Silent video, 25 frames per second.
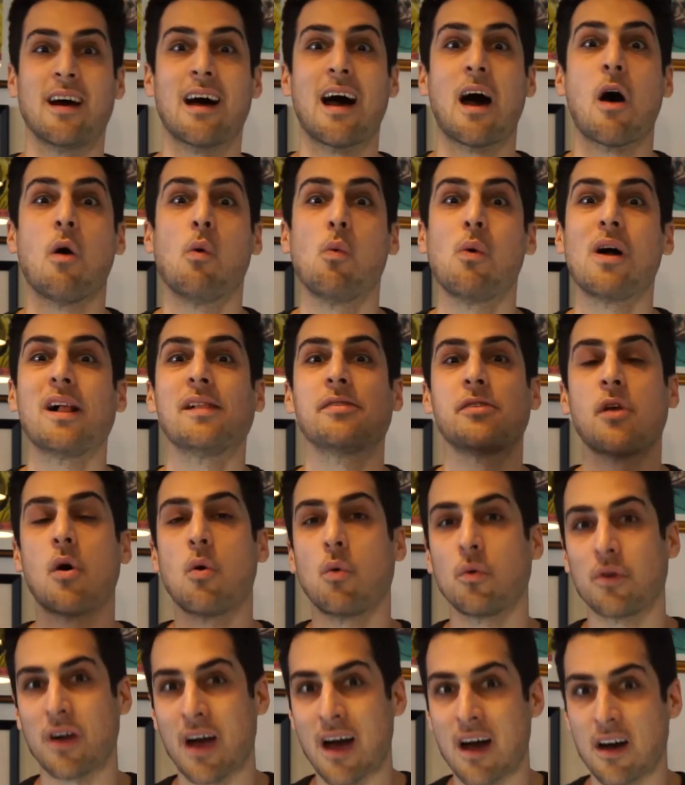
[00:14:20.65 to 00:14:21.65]
How well
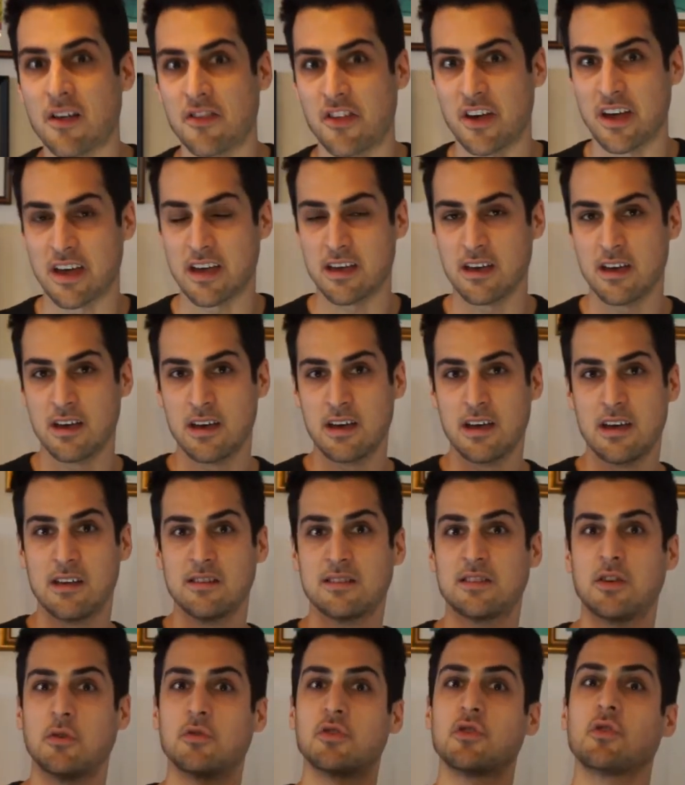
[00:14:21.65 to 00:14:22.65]
known are they?
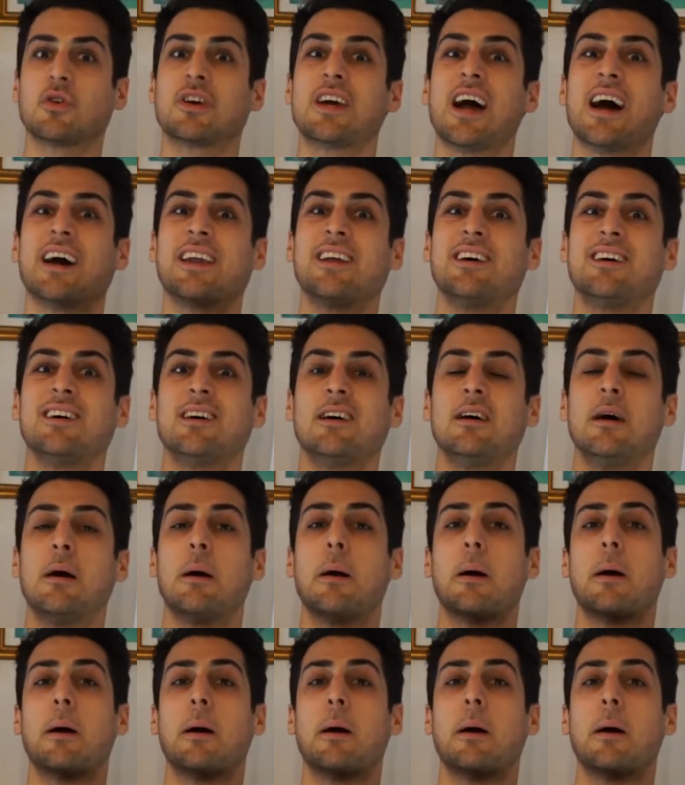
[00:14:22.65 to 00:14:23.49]
So you gotta